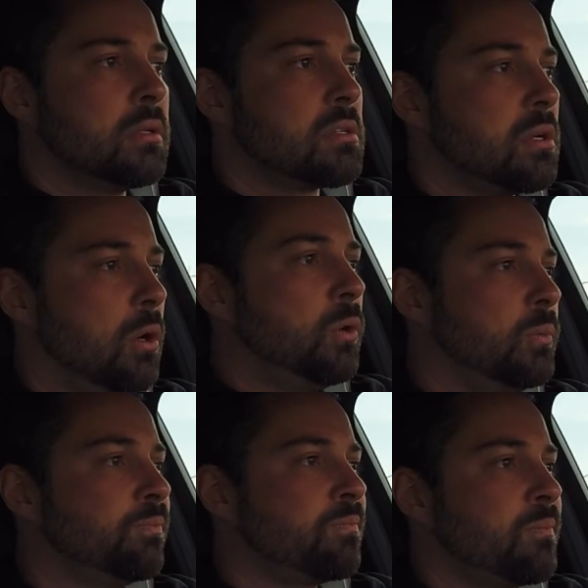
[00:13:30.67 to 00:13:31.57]
So
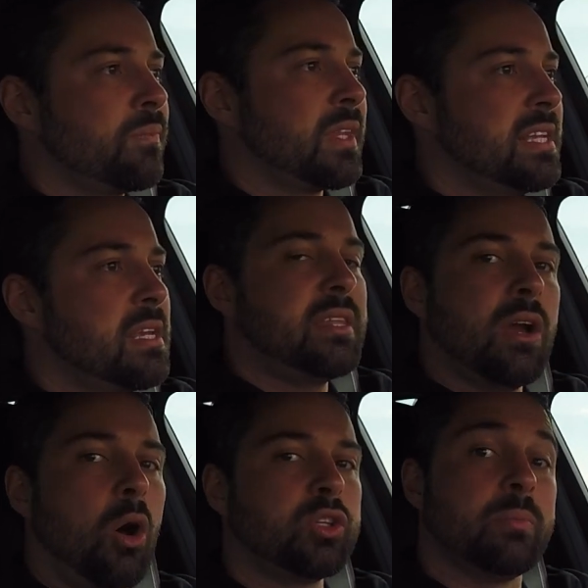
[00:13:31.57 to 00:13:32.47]
is it the
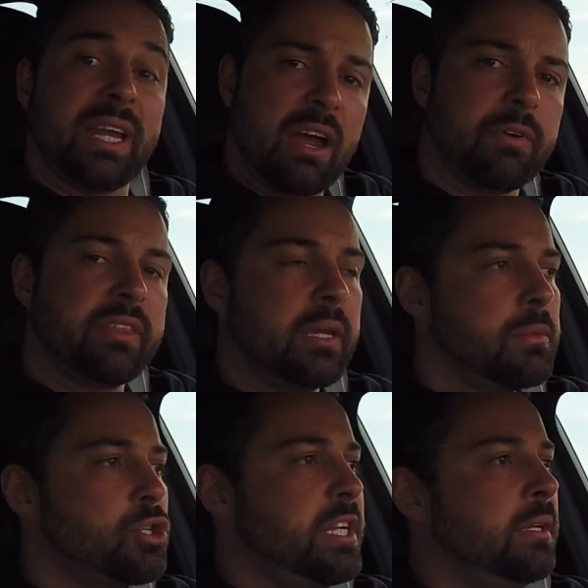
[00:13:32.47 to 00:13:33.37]
ultimate everything
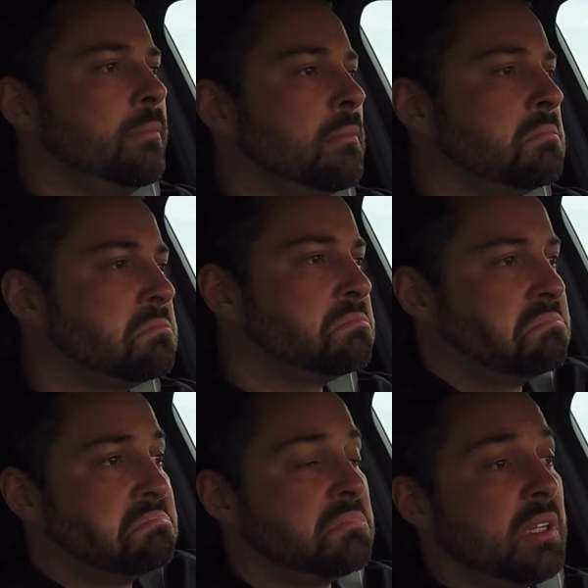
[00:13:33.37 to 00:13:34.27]
machine?
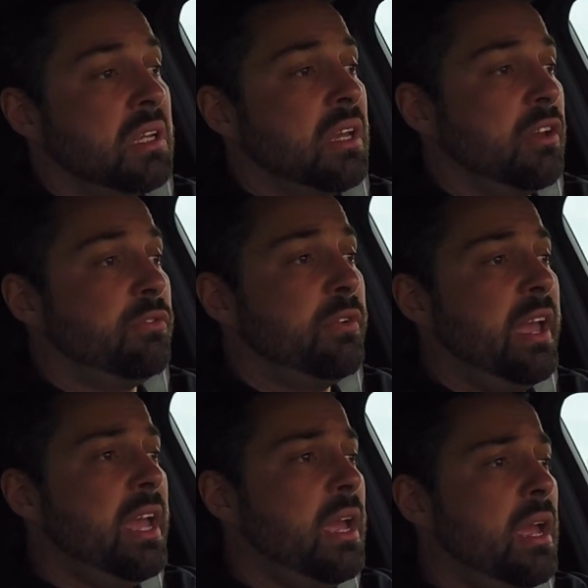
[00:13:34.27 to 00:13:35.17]

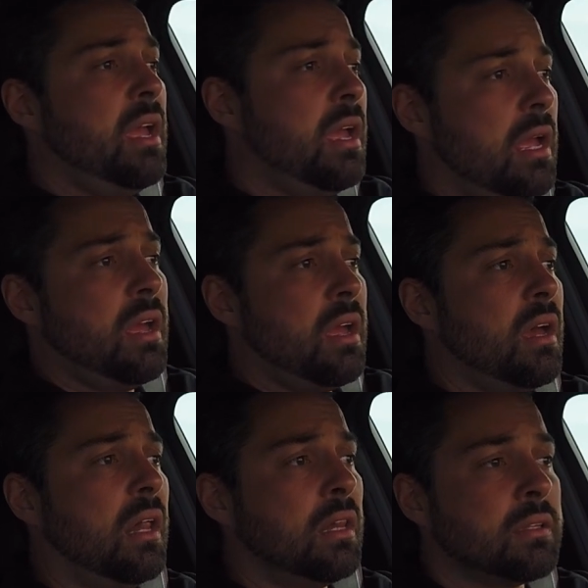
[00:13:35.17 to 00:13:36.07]

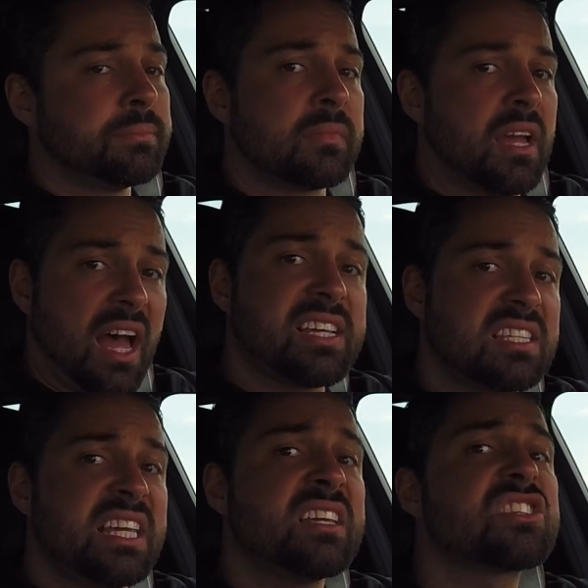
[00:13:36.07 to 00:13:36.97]
Well, I
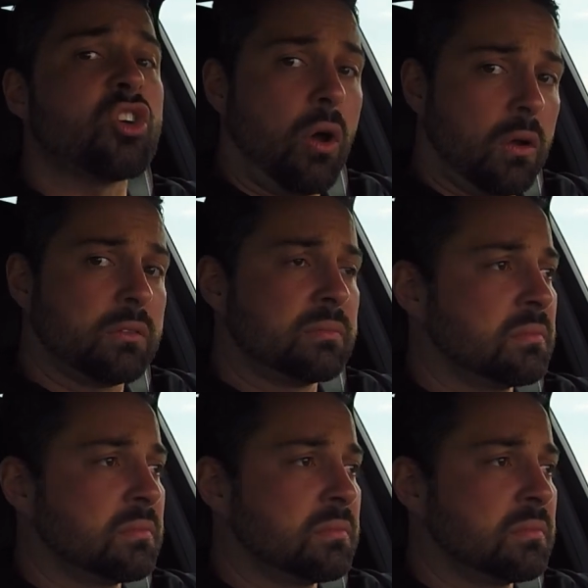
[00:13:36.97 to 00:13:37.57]
think so.